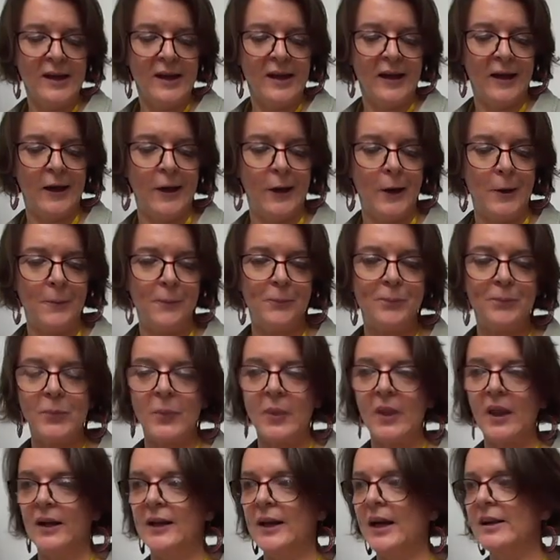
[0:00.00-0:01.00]
And
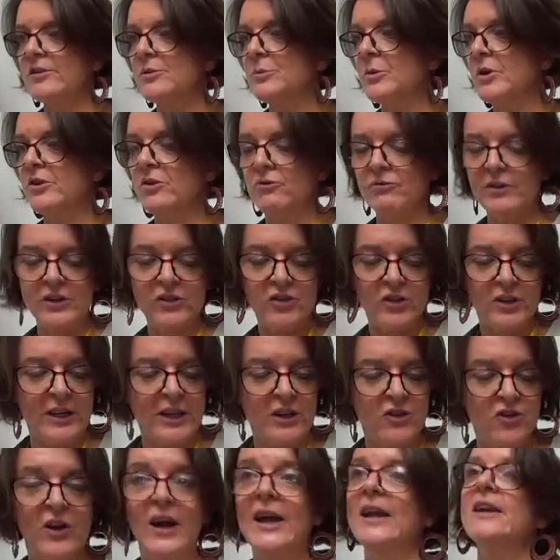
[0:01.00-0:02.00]
Adam had originally
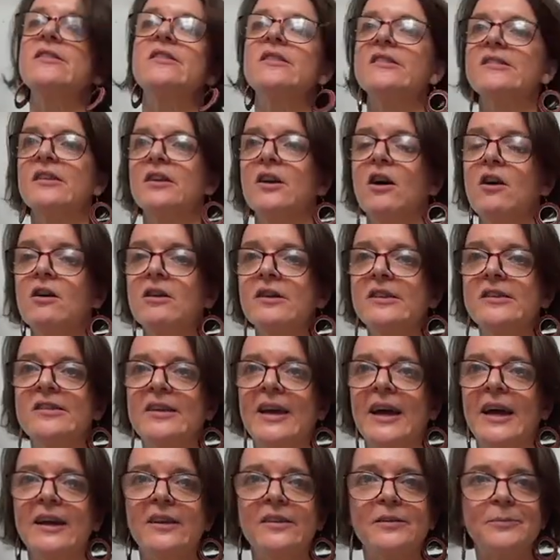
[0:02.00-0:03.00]
trained as an
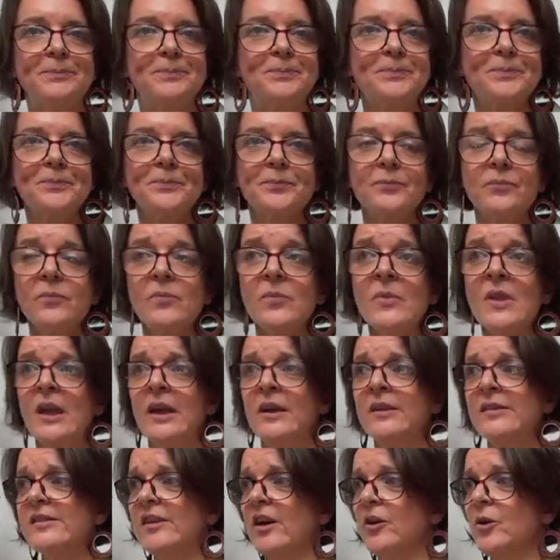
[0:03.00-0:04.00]
architect,
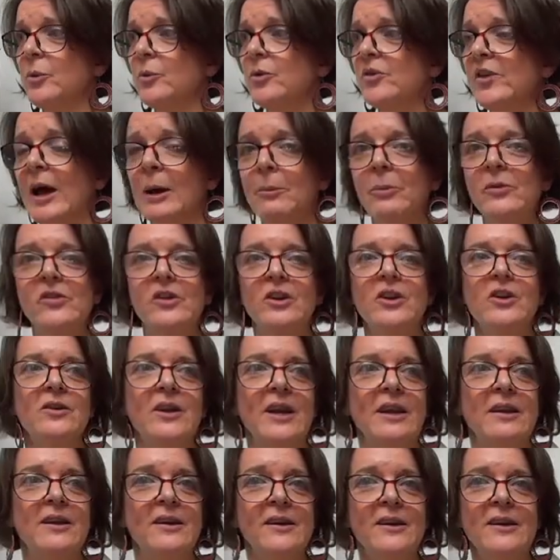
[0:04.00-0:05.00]
and so it was
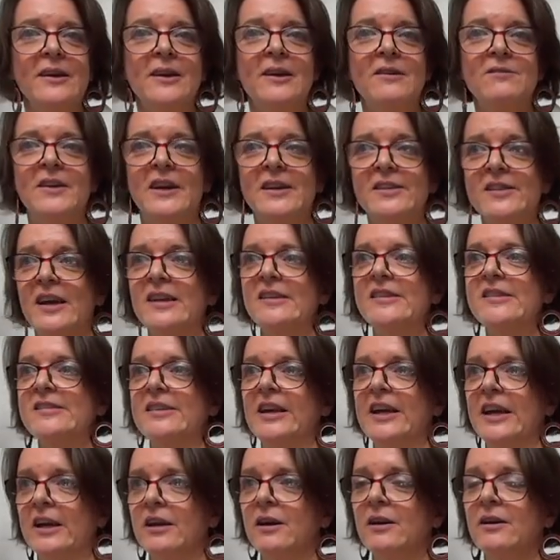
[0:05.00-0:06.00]
absolutely
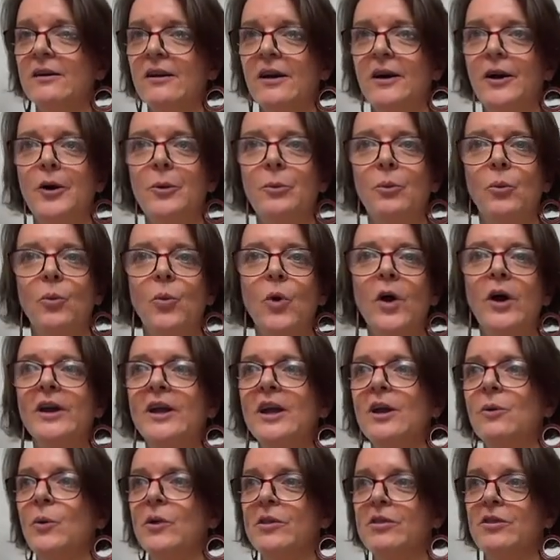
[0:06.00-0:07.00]
fantastic
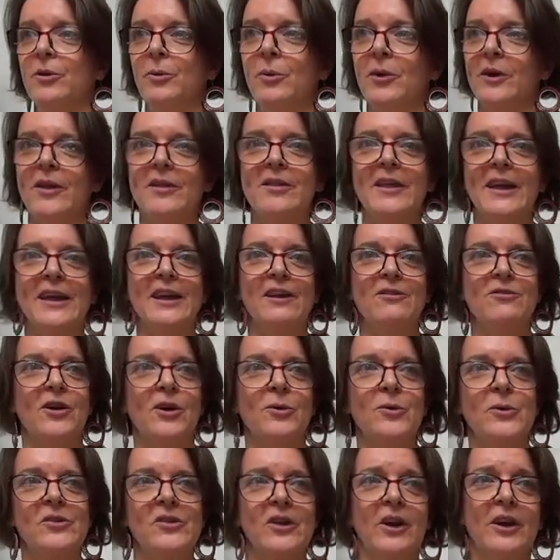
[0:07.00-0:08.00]
working with them. And I think if I
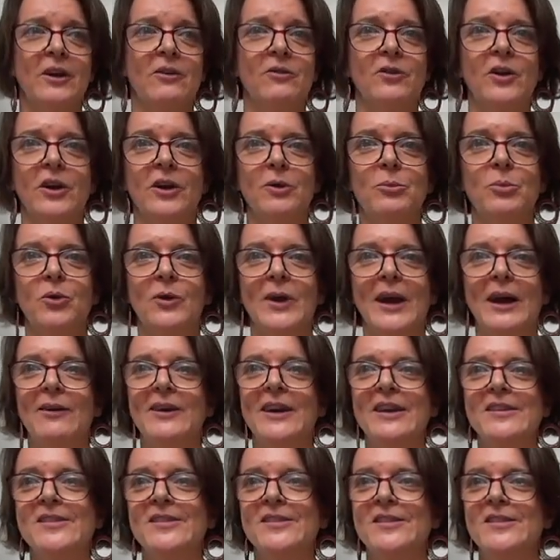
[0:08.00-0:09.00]
was kind of going to pull out
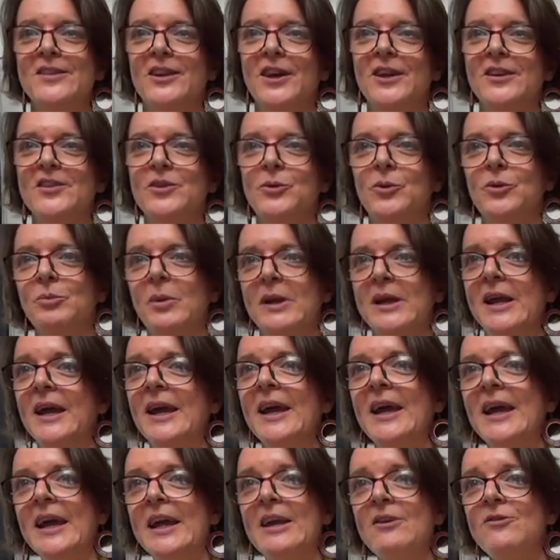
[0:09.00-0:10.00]
lessons learned, it would be,
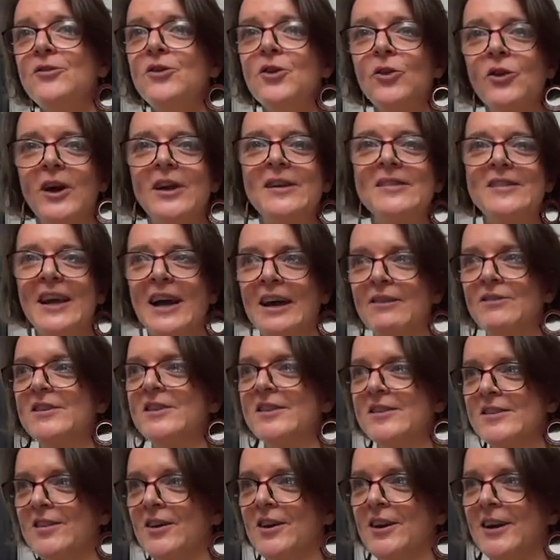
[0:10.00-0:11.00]
if you're going to have a
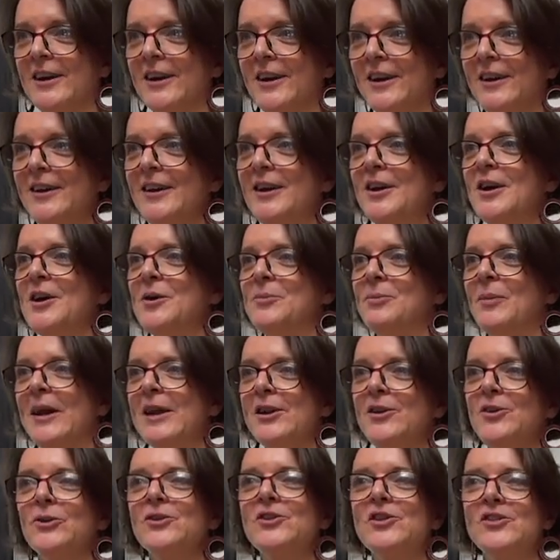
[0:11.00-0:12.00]
designer,
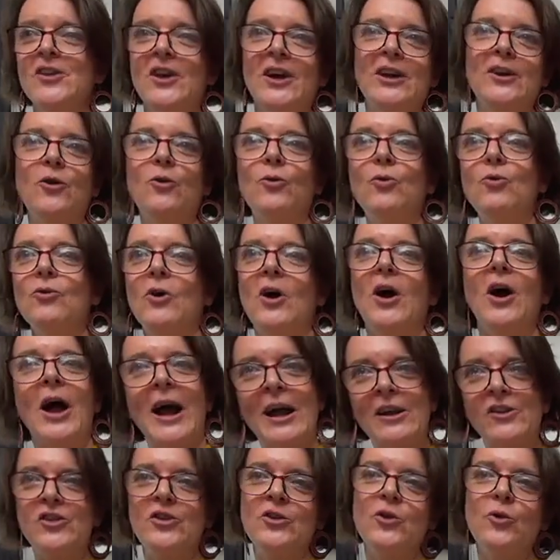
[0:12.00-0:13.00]
make your designer
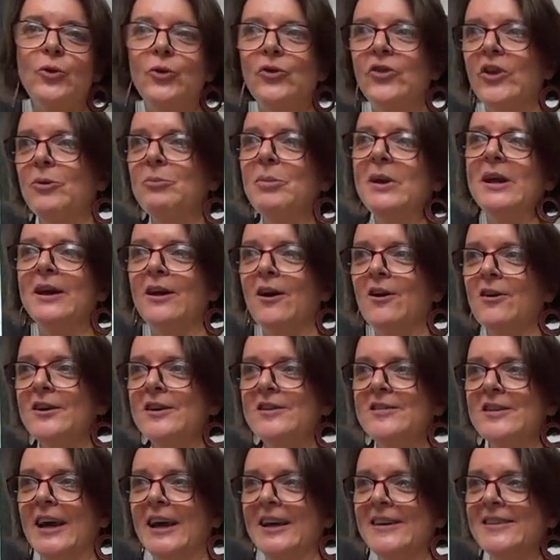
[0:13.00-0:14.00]
actually also be an
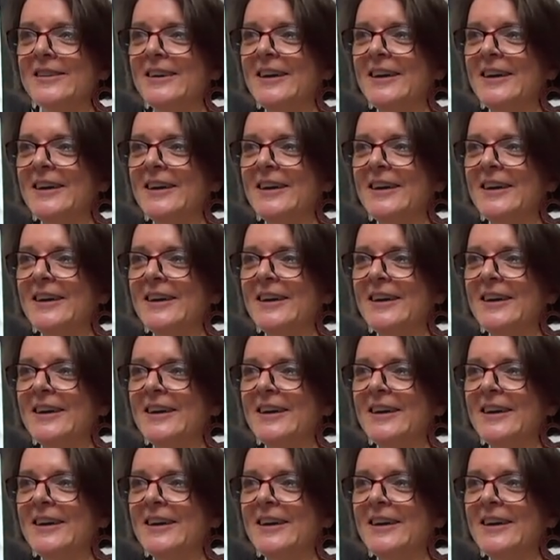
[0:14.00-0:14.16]
architect,